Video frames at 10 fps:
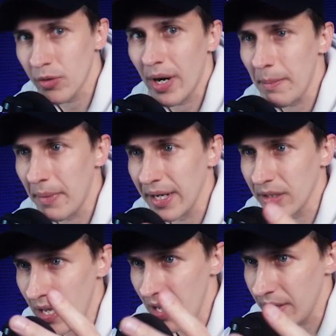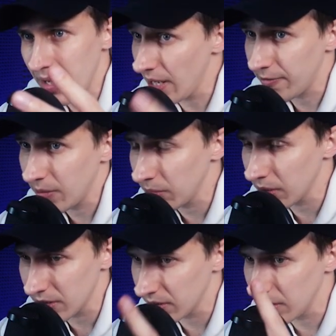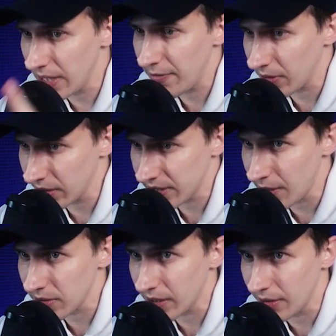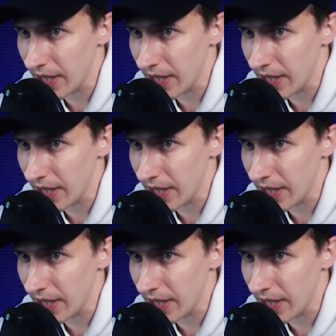so I might add FM because it definitely sounds like an